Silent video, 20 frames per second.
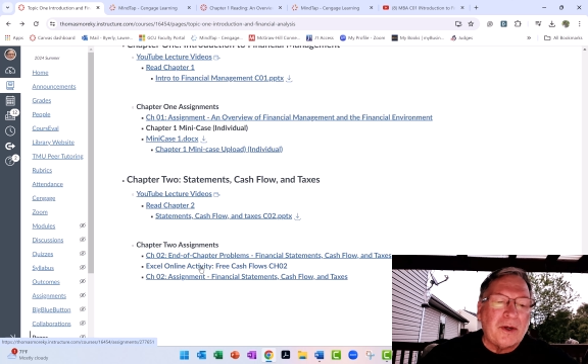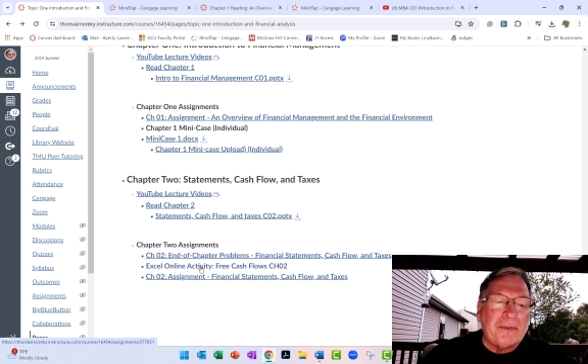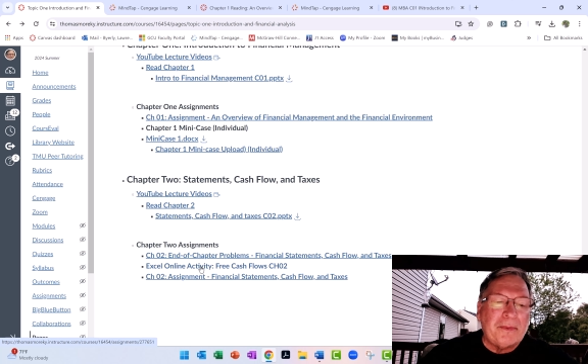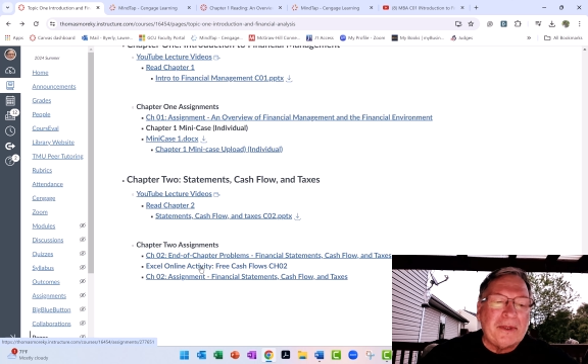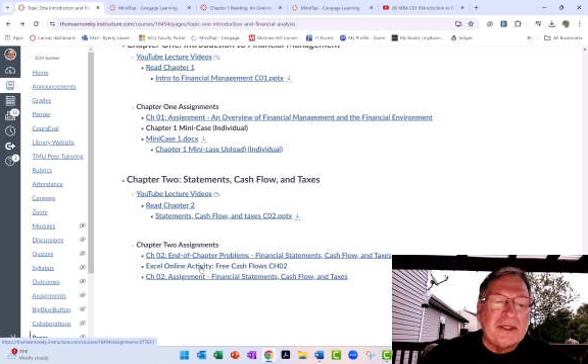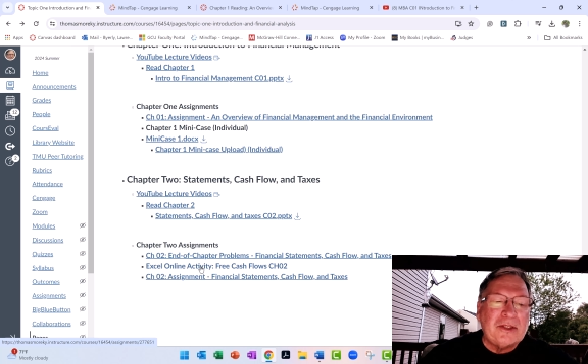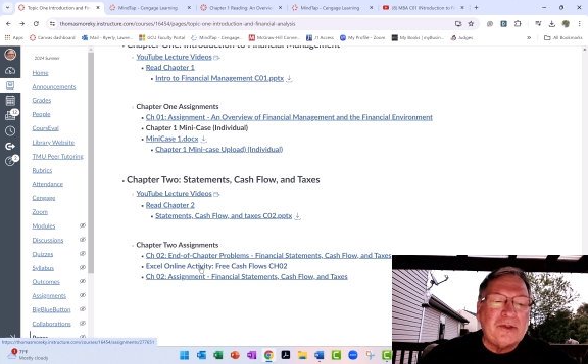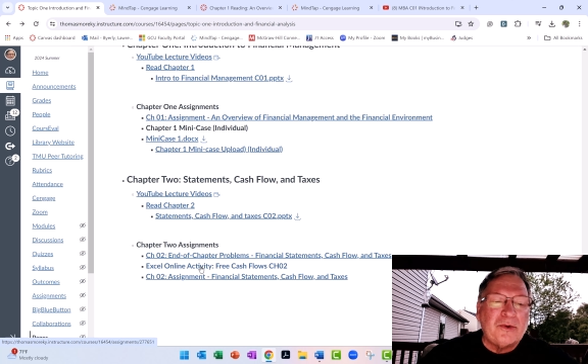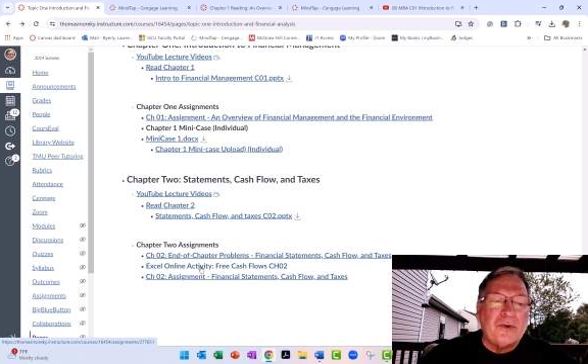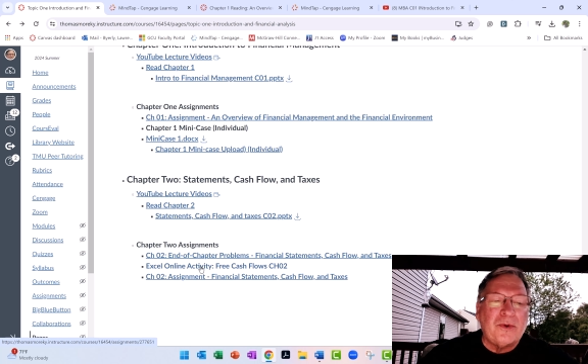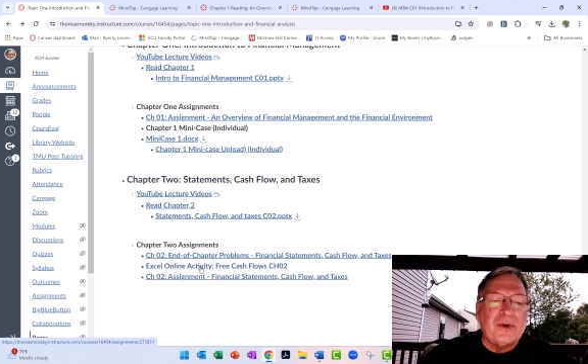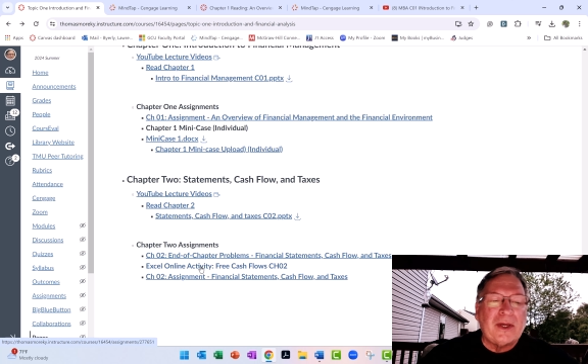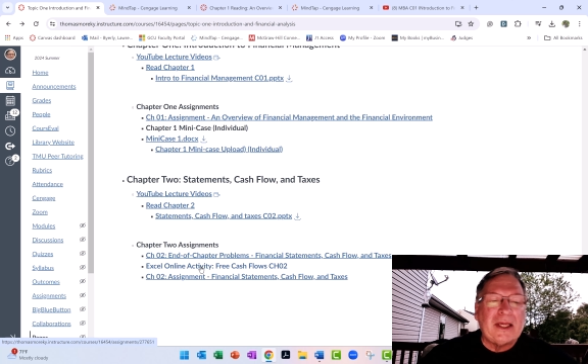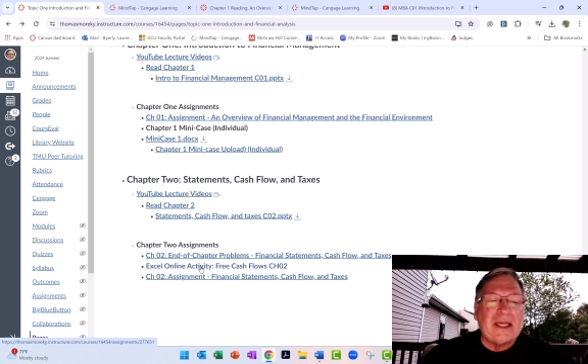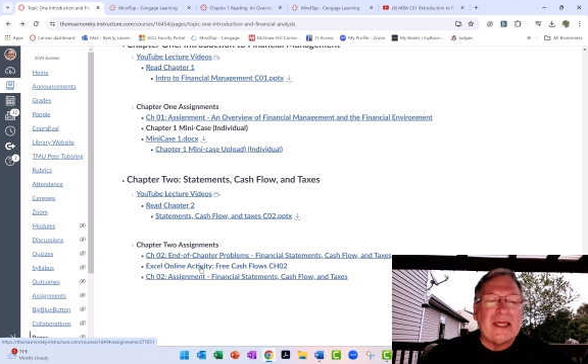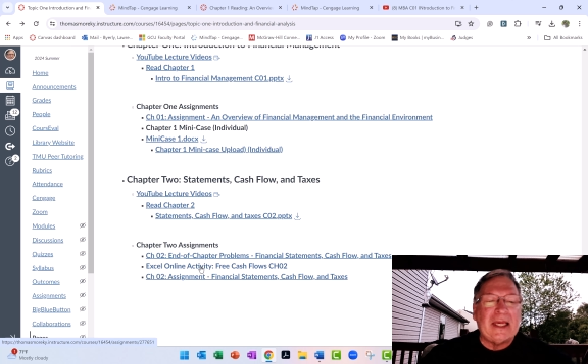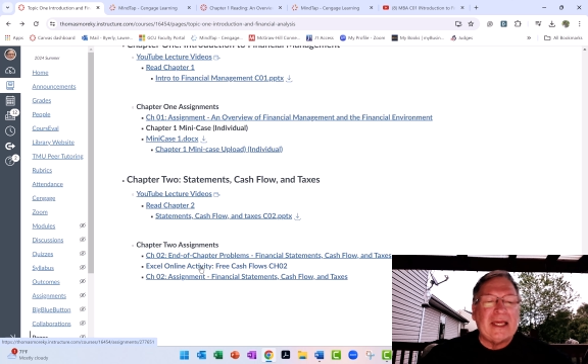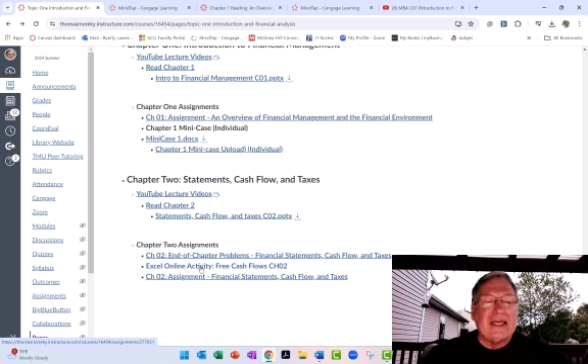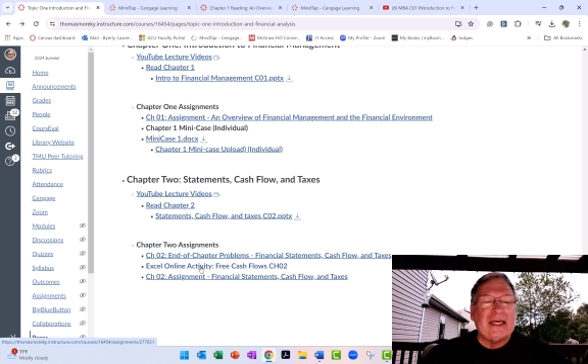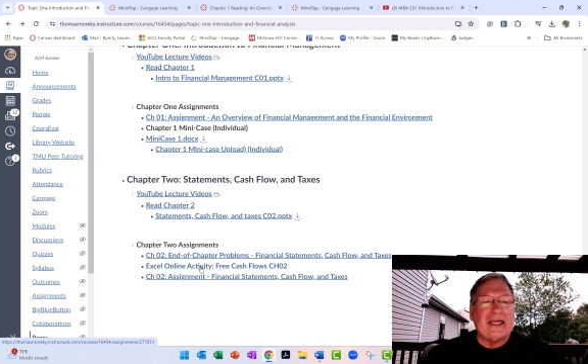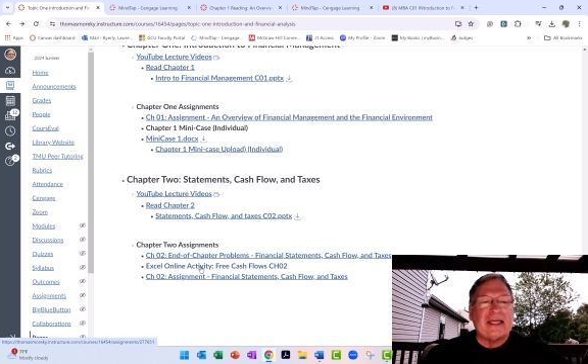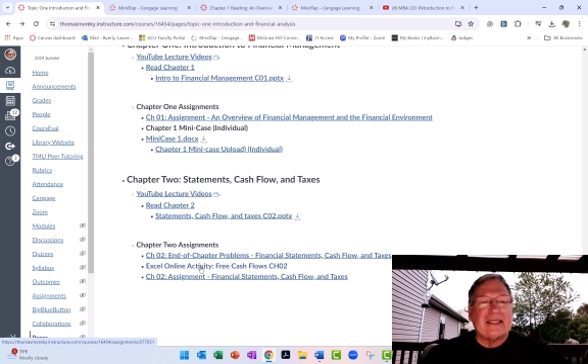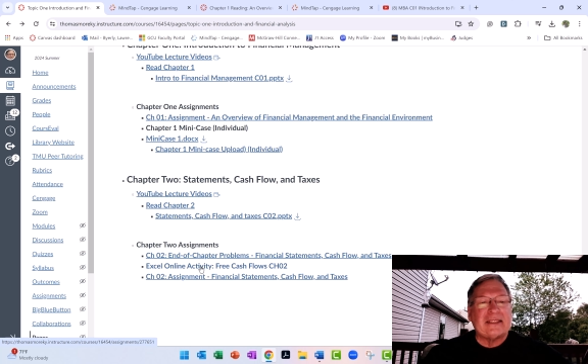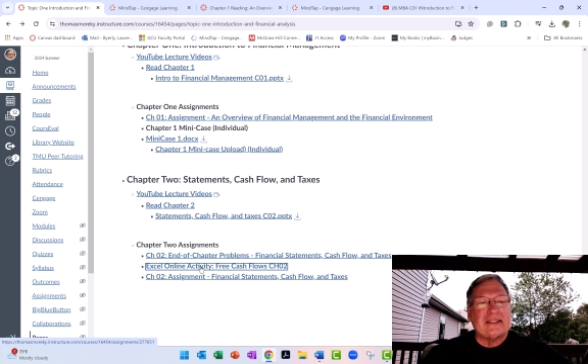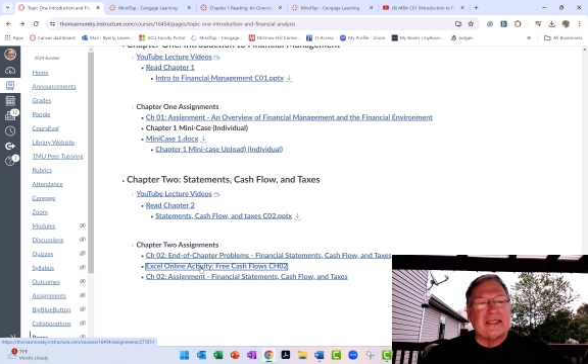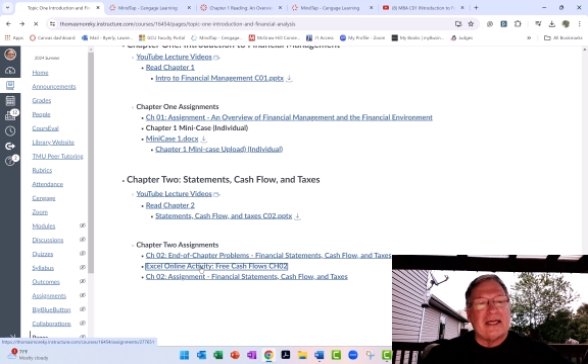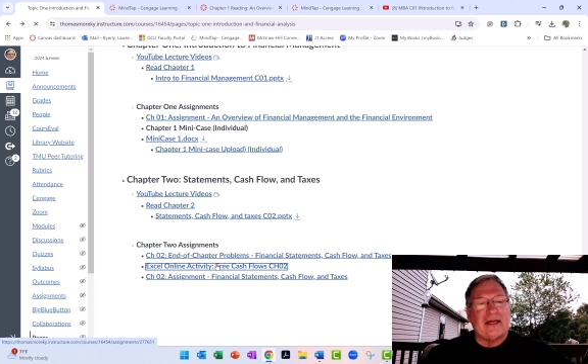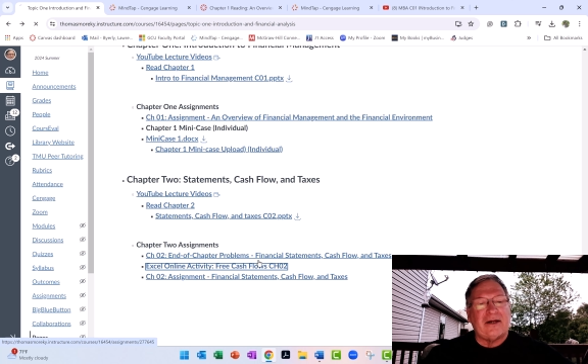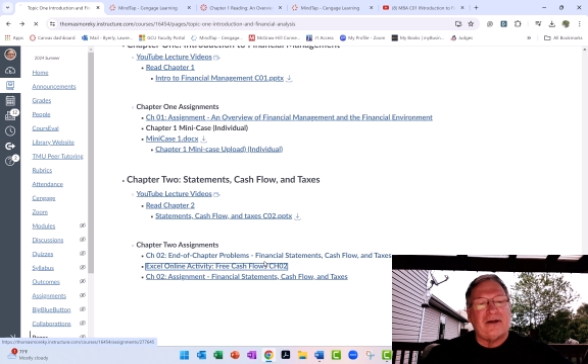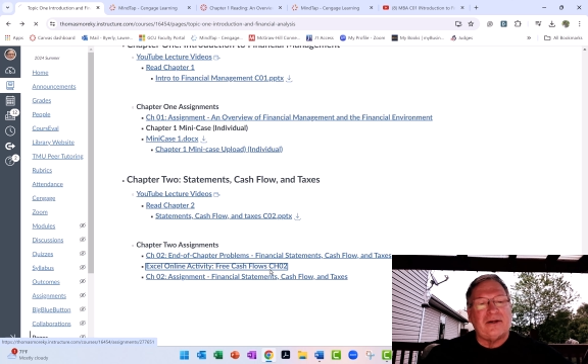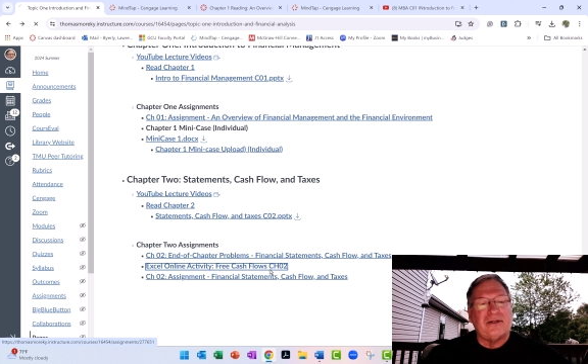doing in Excel.